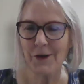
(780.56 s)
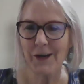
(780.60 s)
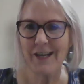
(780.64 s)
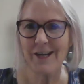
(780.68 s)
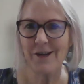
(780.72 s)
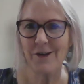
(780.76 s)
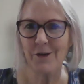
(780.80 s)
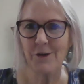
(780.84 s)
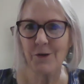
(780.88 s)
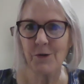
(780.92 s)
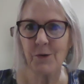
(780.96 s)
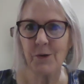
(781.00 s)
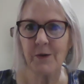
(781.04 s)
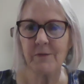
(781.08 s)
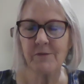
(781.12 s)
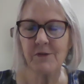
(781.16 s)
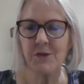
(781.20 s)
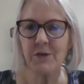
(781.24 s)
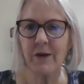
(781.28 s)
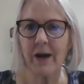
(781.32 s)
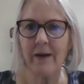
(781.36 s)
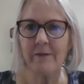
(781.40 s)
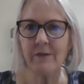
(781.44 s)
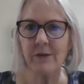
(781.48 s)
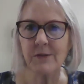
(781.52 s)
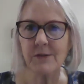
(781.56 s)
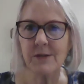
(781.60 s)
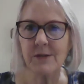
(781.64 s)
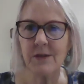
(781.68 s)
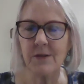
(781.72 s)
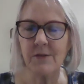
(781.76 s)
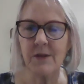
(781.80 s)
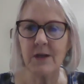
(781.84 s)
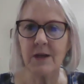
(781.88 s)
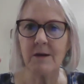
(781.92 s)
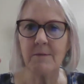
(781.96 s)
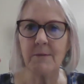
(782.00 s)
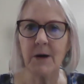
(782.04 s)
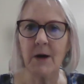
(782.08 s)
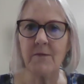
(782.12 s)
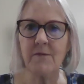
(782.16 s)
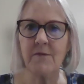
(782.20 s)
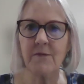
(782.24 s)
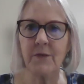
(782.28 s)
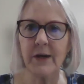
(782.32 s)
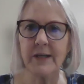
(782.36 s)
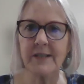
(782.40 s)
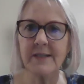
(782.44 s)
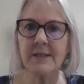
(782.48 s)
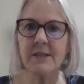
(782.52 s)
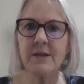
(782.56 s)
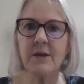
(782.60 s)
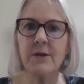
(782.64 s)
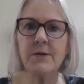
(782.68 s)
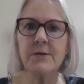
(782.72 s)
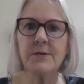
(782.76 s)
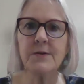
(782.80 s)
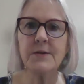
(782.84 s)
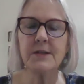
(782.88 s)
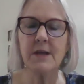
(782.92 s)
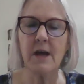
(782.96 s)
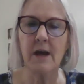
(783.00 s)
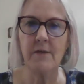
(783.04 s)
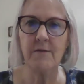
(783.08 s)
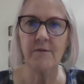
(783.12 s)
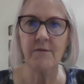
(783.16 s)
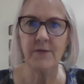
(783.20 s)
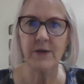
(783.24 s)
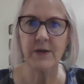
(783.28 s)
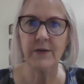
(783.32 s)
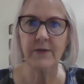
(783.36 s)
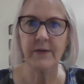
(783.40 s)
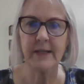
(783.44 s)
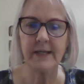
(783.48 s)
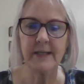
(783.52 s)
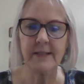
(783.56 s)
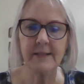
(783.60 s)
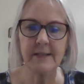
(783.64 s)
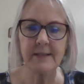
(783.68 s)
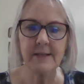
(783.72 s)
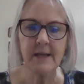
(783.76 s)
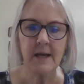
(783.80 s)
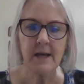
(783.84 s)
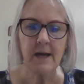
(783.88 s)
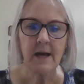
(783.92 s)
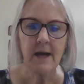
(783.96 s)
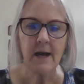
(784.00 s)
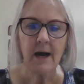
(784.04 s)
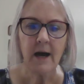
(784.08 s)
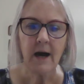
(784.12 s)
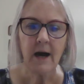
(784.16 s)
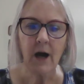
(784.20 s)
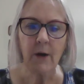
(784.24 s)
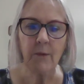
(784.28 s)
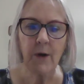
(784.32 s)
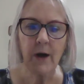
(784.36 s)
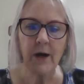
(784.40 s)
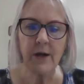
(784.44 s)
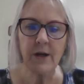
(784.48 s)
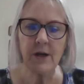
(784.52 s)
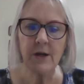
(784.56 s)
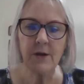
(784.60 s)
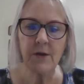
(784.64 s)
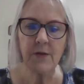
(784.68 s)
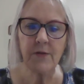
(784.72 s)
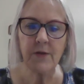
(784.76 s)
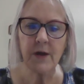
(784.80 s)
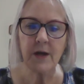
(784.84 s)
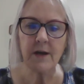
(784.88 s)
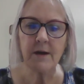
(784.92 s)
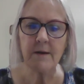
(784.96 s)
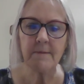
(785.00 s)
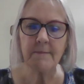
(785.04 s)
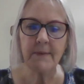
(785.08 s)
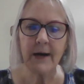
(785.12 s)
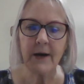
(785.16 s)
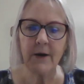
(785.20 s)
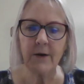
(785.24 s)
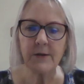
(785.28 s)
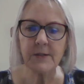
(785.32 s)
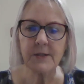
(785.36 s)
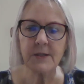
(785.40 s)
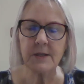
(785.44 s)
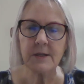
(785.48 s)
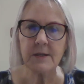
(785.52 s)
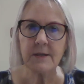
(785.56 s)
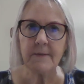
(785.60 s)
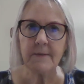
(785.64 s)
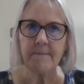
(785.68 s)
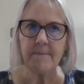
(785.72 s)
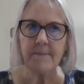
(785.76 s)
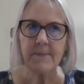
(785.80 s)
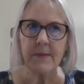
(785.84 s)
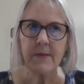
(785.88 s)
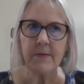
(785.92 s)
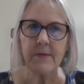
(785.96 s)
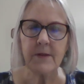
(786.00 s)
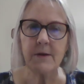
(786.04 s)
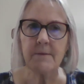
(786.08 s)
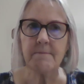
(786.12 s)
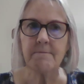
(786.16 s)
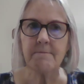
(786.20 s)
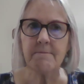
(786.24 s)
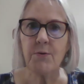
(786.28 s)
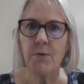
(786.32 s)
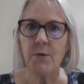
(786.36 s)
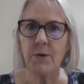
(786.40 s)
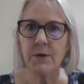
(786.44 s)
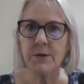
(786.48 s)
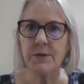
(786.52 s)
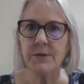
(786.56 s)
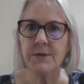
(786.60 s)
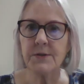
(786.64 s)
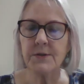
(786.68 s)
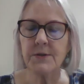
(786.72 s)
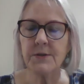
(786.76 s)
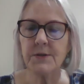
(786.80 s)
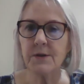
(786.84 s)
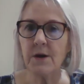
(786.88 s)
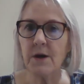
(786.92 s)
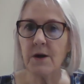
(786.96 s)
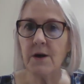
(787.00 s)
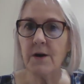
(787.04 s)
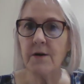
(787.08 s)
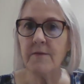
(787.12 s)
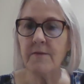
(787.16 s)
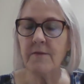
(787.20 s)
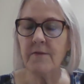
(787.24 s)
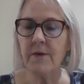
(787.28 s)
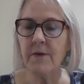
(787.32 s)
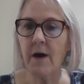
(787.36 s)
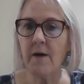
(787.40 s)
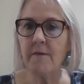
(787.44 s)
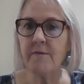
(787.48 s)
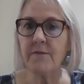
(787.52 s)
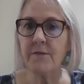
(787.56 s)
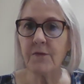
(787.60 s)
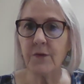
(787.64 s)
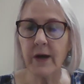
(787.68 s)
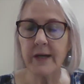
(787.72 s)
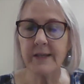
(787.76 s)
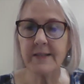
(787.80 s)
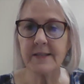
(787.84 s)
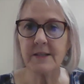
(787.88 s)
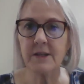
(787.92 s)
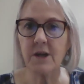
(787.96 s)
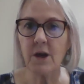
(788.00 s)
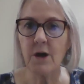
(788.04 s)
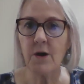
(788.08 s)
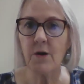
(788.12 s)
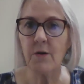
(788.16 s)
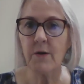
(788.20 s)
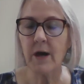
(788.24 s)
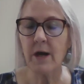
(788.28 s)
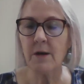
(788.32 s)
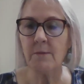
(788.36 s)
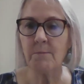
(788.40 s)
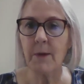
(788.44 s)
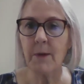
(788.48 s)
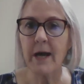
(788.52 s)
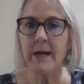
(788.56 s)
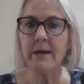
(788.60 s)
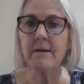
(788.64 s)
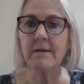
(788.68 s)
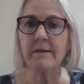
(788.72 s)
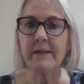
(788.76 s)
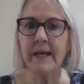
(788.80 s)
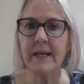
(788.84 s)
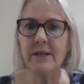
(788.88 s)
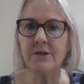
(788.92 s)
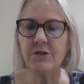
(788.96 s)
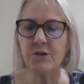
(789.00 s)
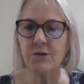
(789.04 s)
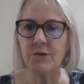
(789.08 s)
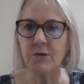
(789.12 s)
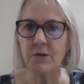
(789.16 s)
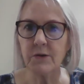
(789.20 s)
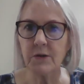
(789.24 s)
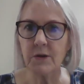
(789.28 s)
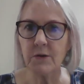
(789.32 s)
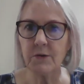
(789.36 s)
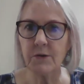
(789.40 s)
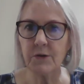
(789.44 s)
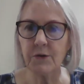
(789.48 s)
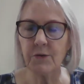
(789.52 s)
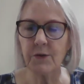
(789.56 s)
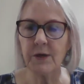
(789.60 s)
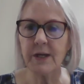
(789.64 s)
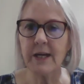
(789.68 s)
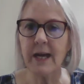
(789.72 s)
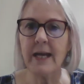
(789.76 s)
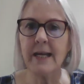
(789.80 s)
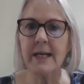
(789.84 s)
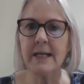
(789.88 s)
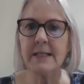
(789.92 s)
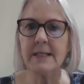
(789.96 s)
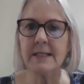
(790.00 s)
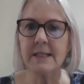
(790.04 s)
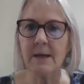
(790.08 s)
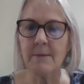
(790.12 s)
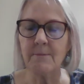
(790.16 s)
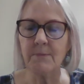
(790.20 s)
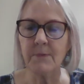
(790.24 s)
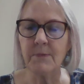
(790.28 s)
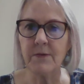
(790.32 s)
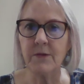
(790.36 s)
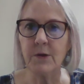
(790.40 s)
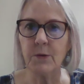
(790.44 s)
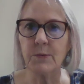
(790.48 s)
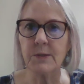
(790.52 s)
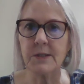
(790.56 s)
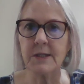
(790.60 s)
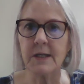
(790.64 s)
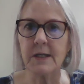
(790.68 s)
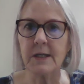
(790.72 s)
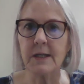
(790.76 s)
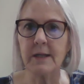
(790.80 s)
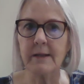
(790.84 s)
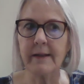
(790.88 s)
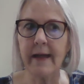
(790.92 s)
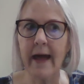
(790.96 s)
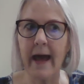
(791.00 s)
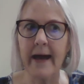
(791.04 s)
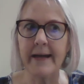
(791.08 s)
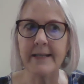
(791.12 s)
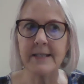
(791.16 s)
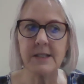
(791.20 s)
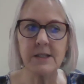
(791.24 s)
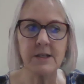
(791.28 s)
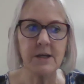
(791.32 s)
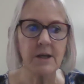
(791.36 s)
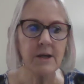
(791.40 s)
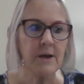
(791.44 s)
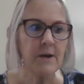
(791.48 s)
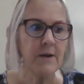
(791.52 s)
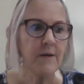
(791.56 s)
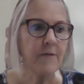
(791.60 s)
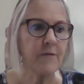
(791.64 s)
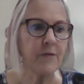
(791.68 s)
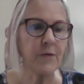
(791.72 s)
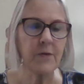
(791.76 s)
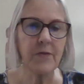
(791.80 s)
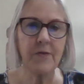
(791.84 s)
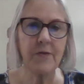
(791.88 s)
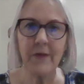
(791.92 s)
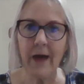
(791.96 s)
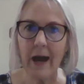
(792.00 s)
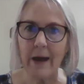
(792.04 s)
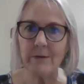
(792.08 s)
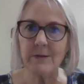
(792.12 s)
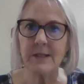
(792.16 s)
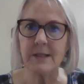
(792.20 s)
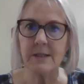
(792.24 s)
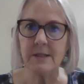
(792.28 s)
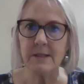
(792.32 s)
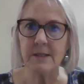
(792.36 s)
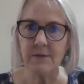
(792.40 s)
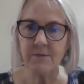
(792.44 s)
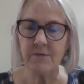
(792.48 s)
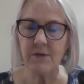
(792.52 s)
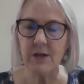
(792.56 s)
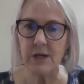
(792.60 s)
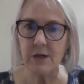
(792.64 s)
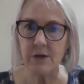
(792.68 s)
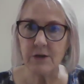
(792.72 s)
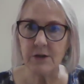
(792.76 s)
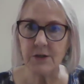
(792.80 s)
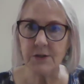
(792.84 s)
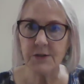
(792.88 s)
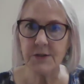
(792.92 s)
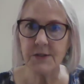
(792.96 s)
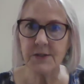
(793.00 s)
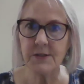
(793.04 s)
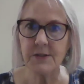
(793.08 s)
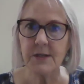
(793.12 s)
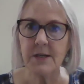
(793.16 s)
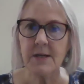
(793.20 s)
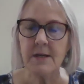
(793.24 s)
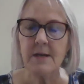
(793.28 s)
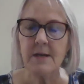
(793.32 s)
here who have traveled to think about frescoes and feelings. I want you to think about the importance of a fresco and Michelangelo creating something that was going to last for thousands of years.